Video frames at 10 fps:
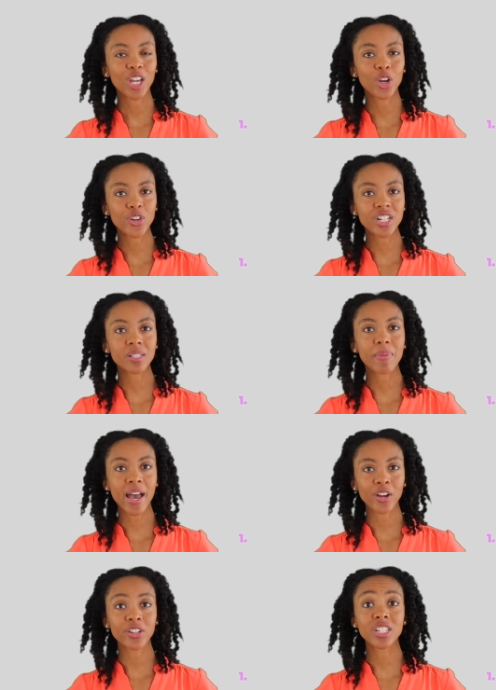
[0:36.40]
encourages
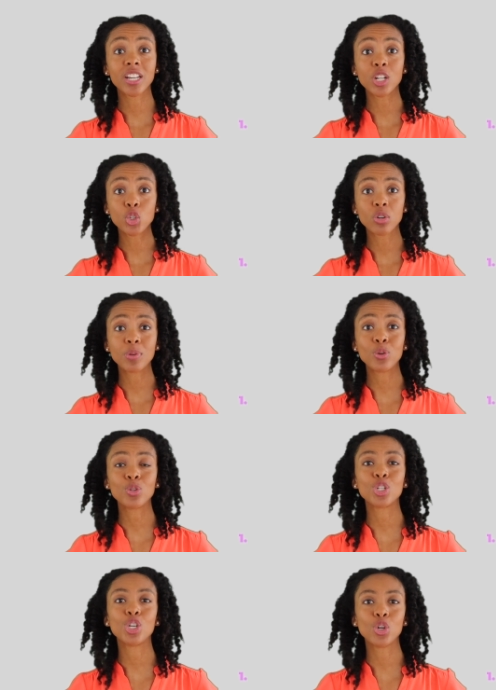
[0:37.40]
backers to
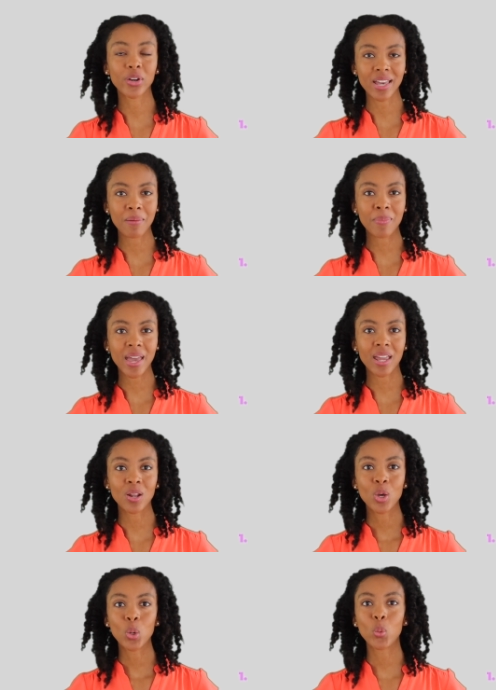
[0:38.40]
contribute to your
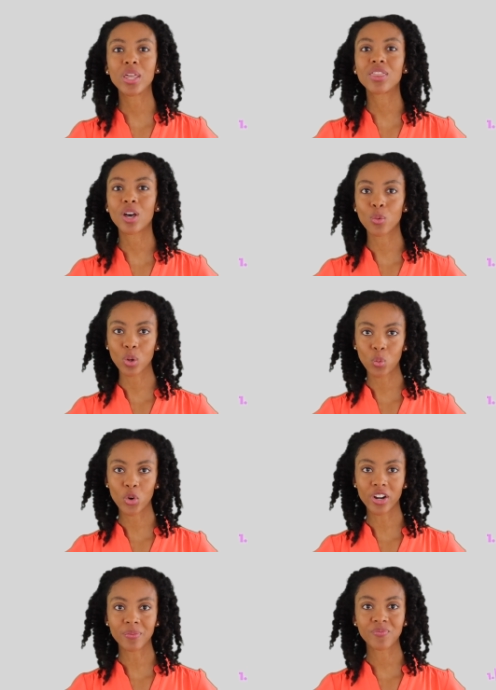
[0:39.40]
campaign with a
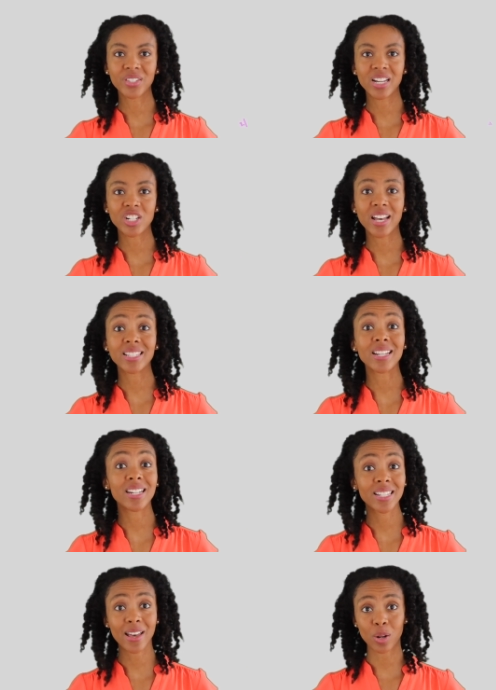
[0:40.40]
reward, such as a
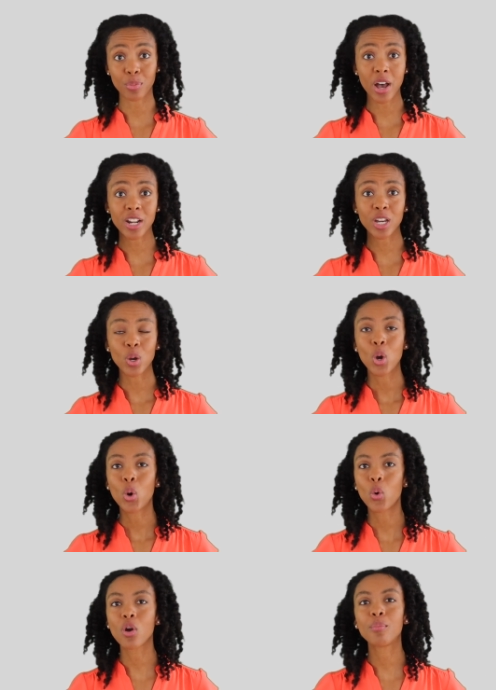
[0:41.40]
discounted product
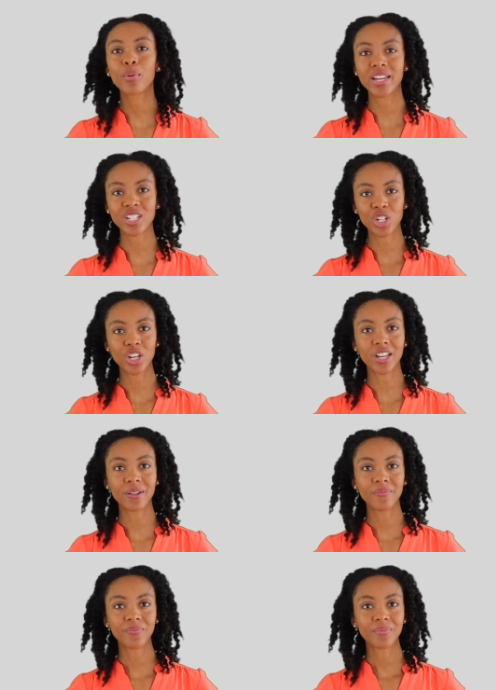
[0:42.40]
or a branded good.
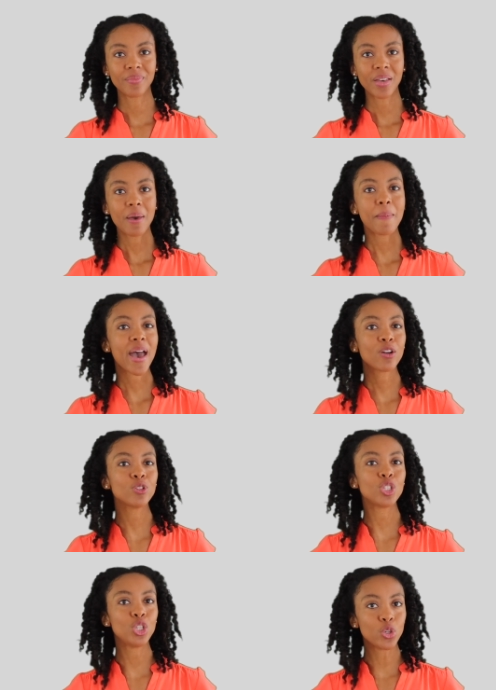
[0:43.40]

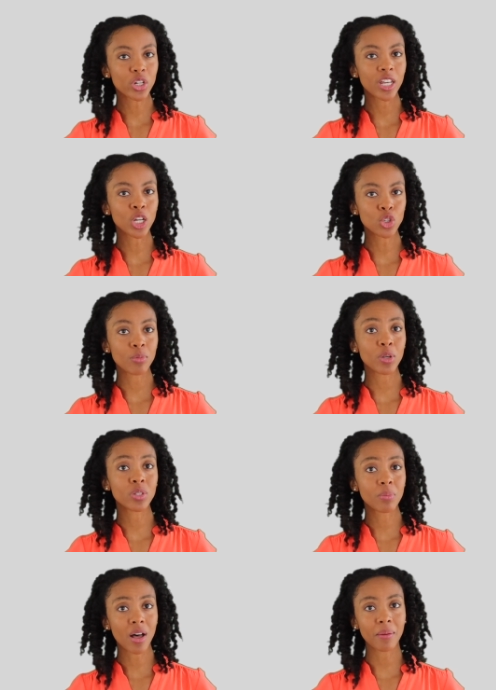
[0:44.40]
Backers usually contribute
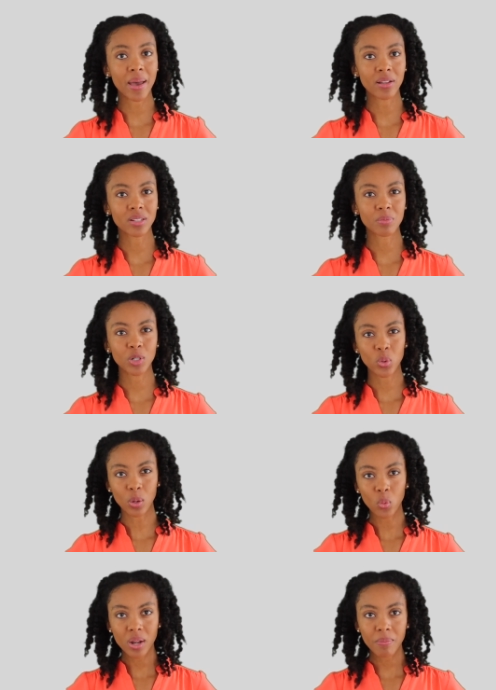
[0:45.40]
small amounts,
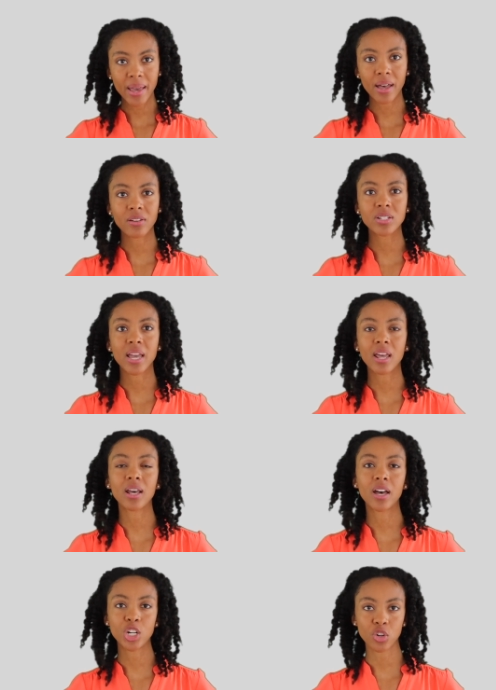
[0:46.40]
between £1 and
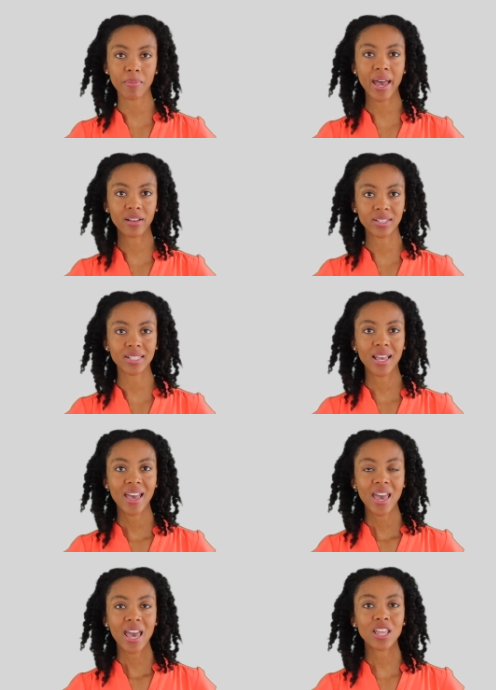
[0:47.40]
£100,
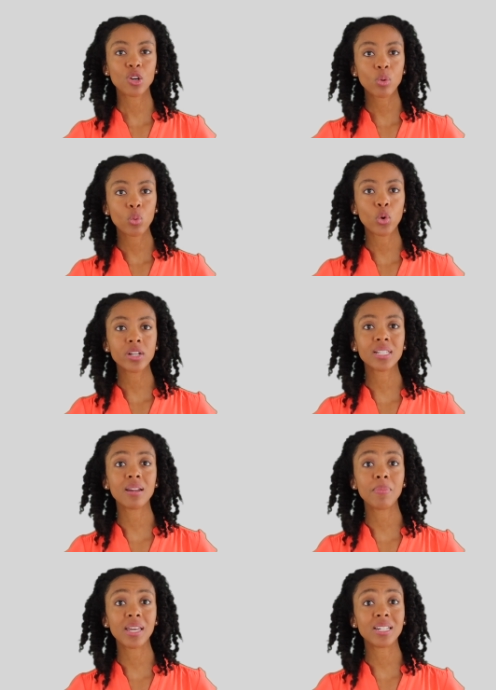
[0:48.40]
and their rewards
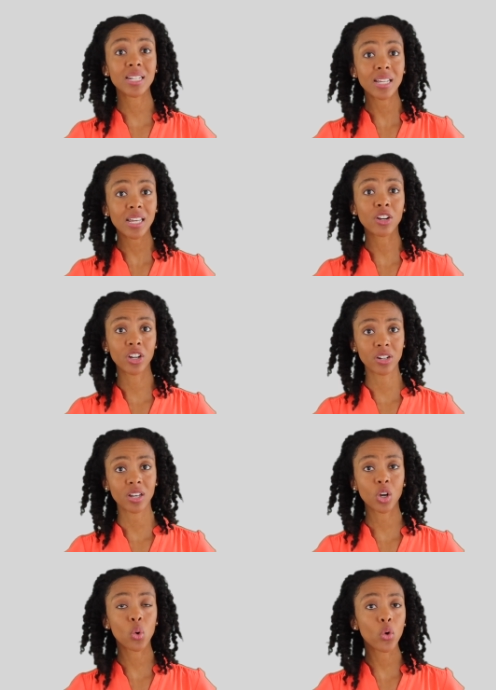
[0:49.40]
can be tiered
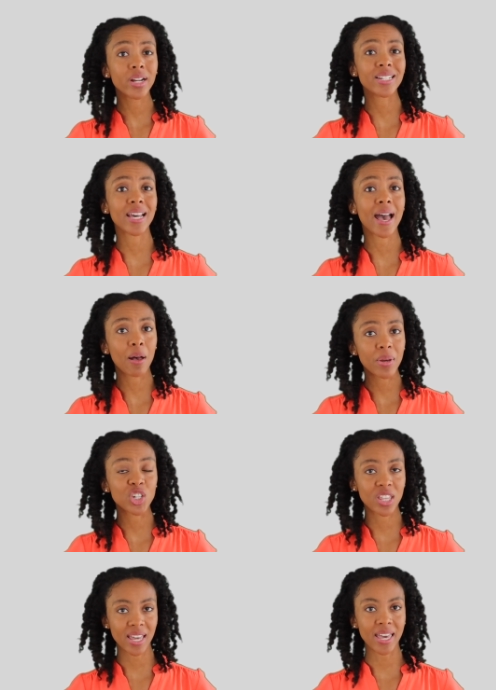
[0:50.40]
according to how
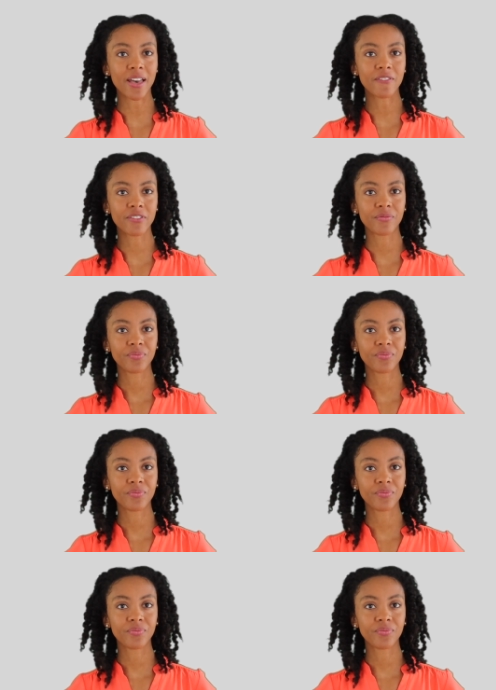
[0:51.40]
much they give.